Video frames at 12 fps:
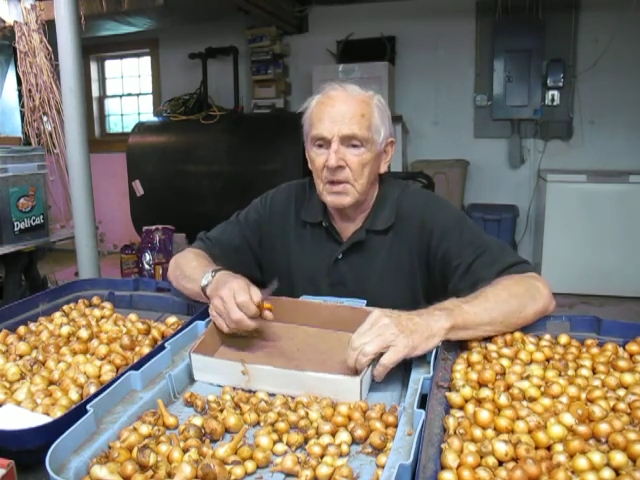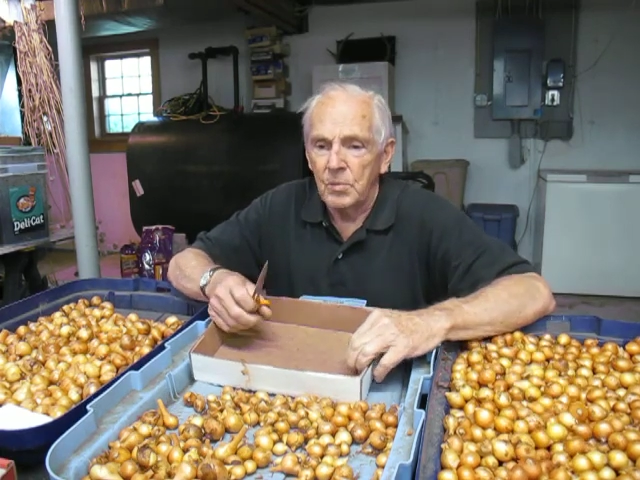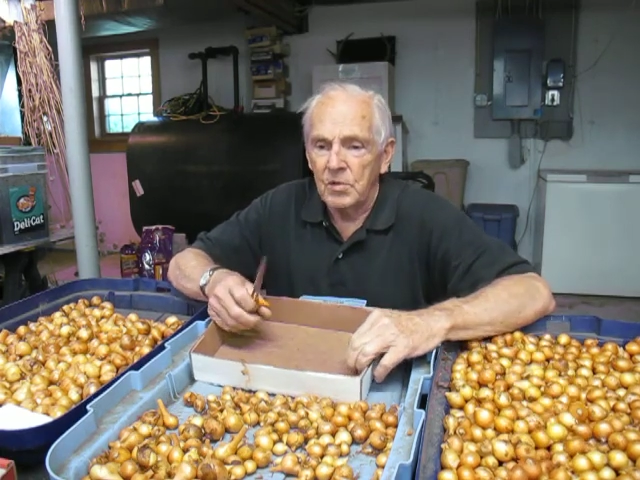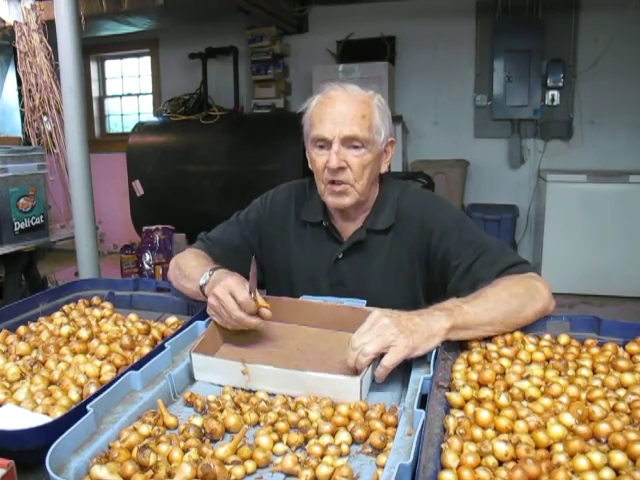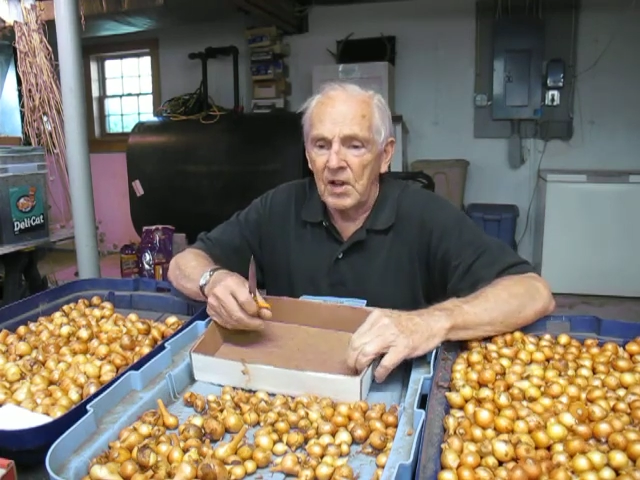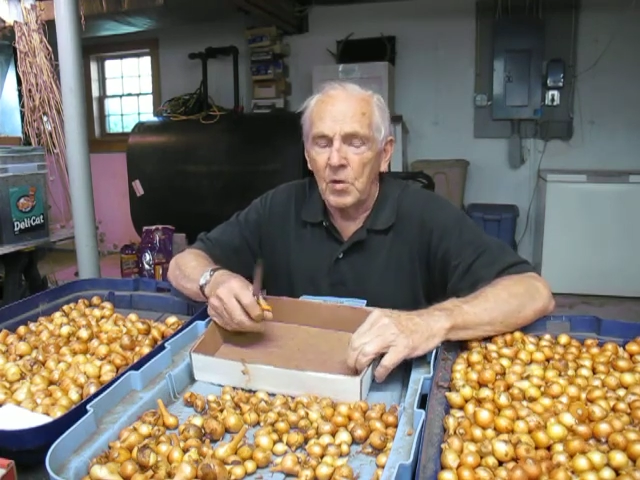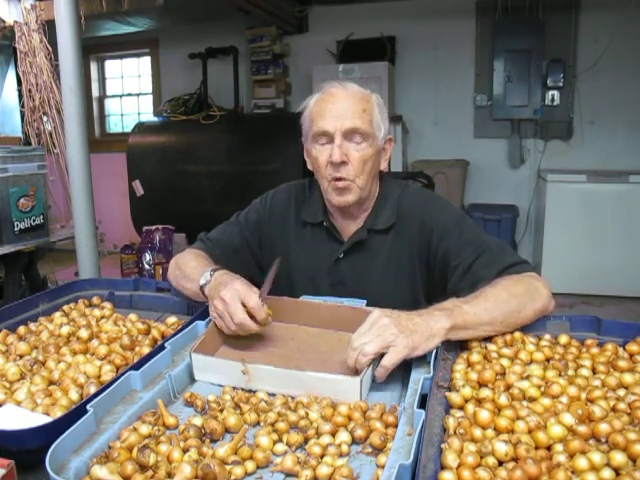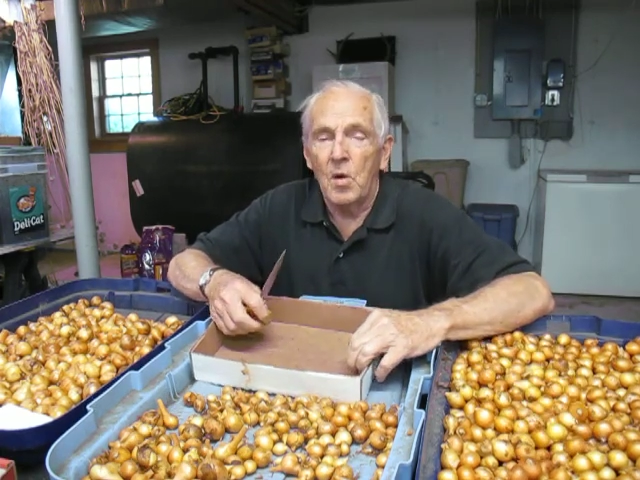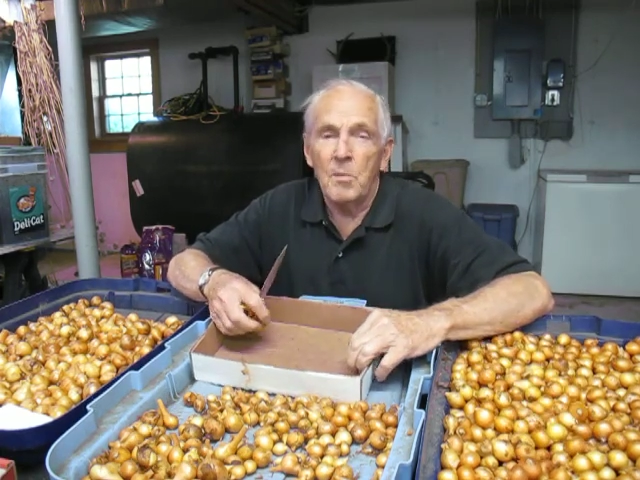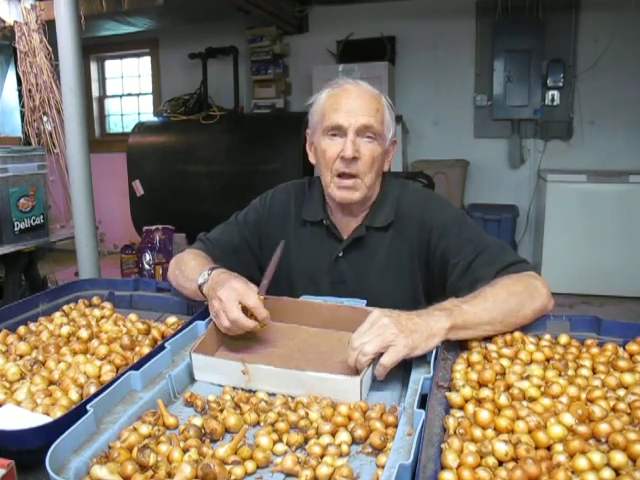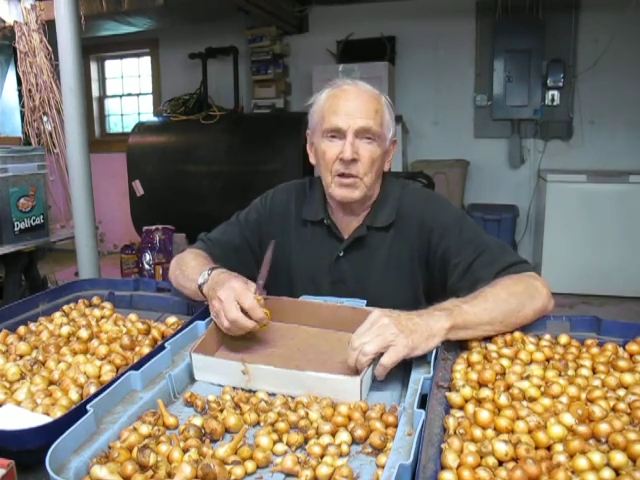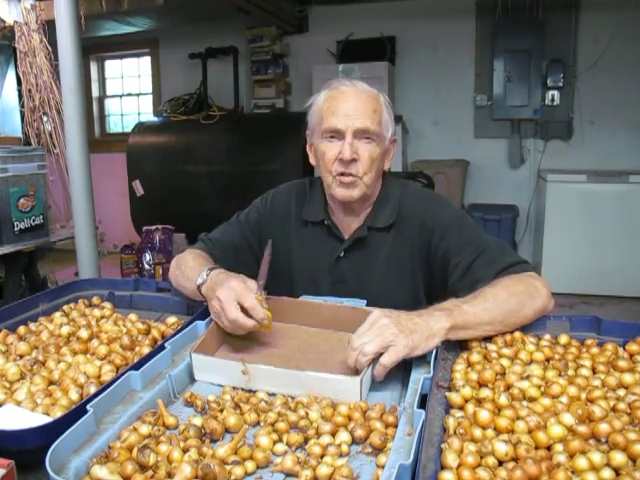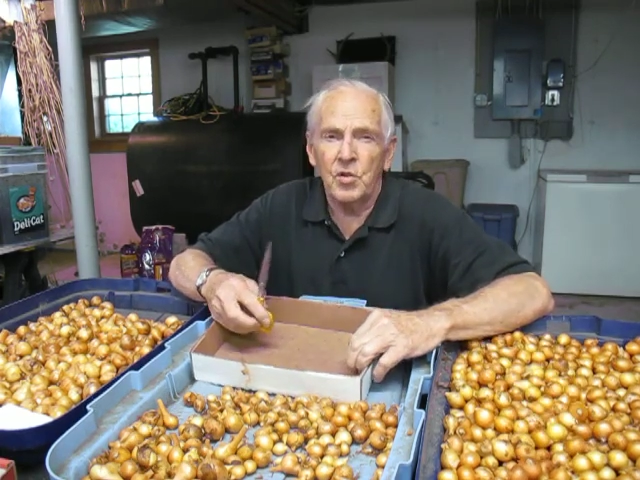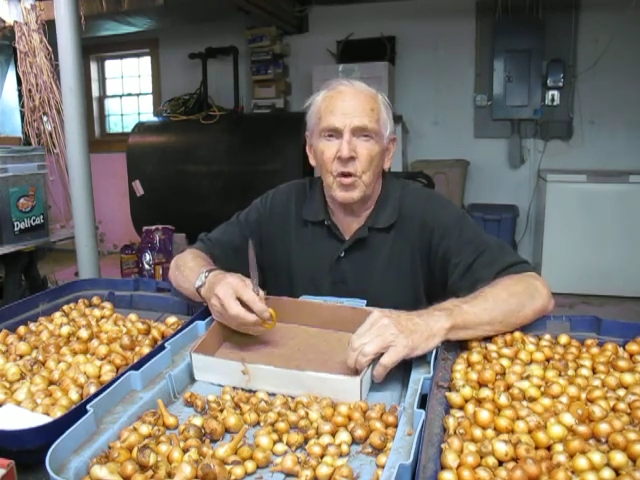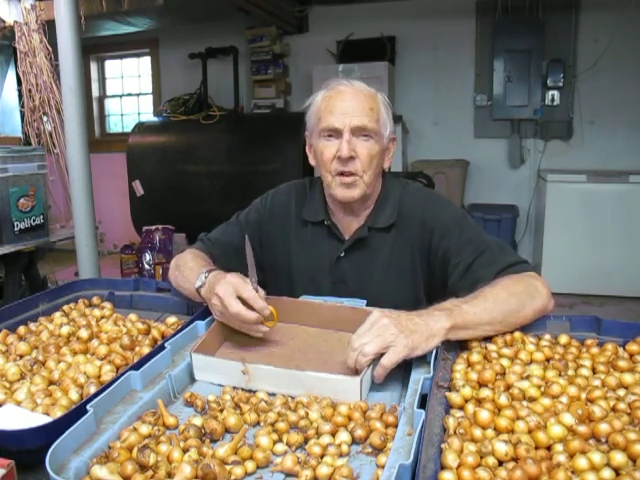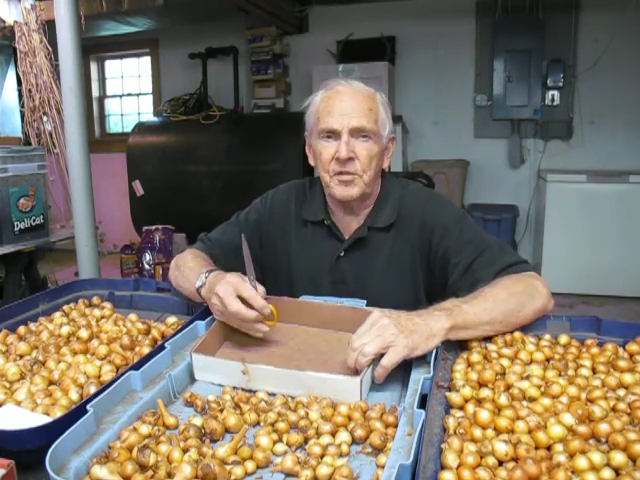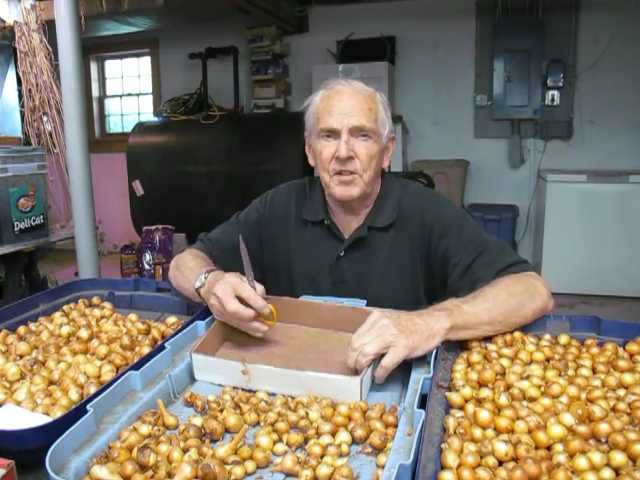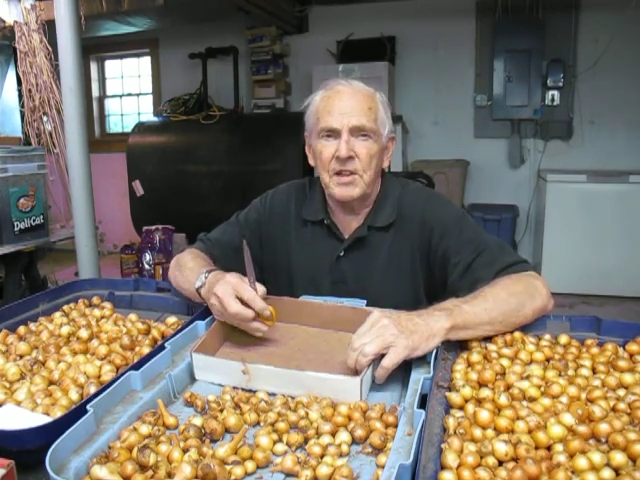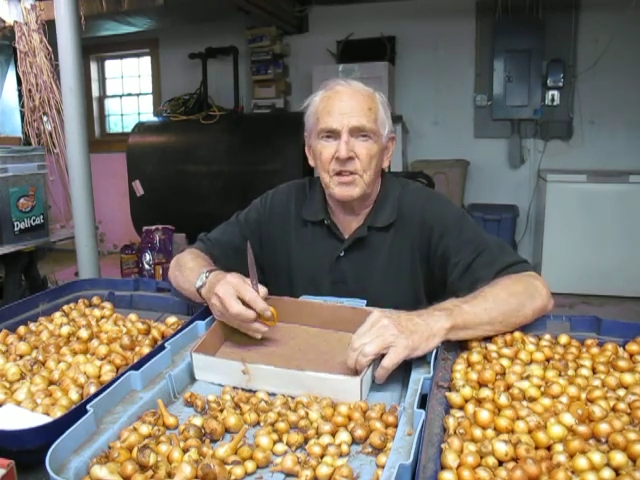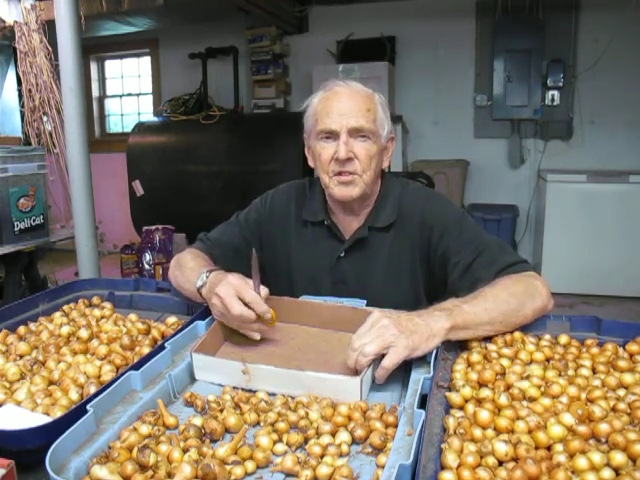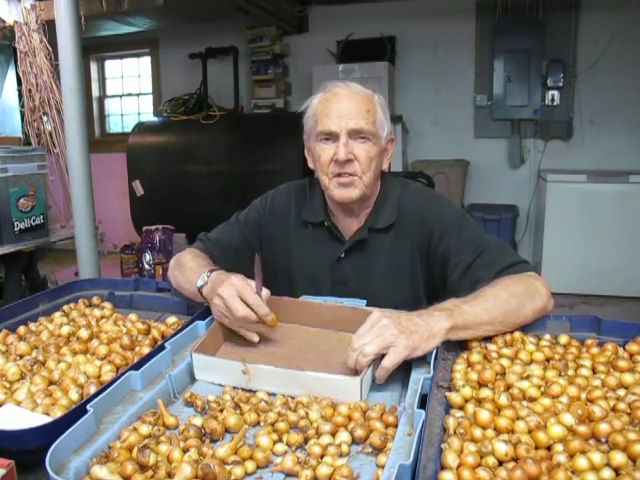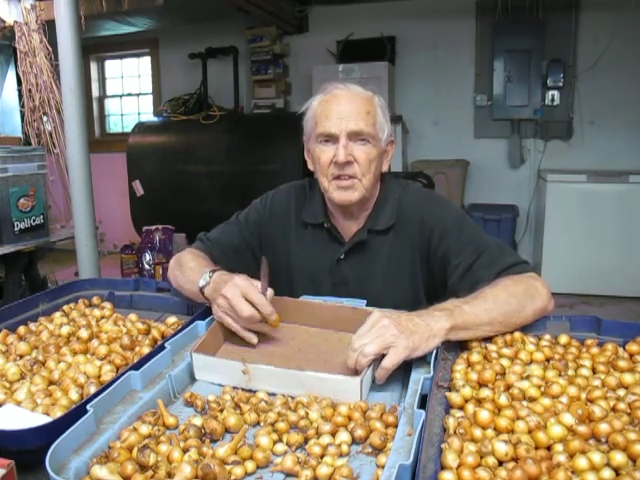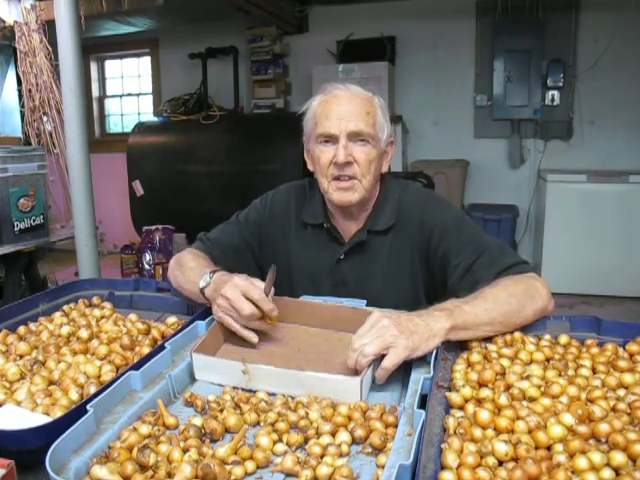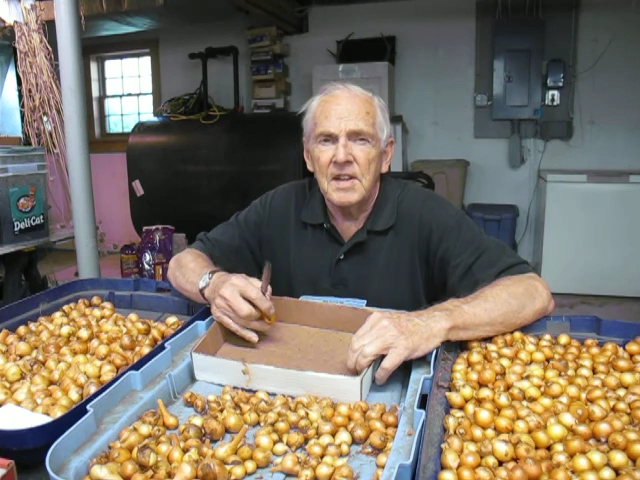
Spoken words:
which I call my softies,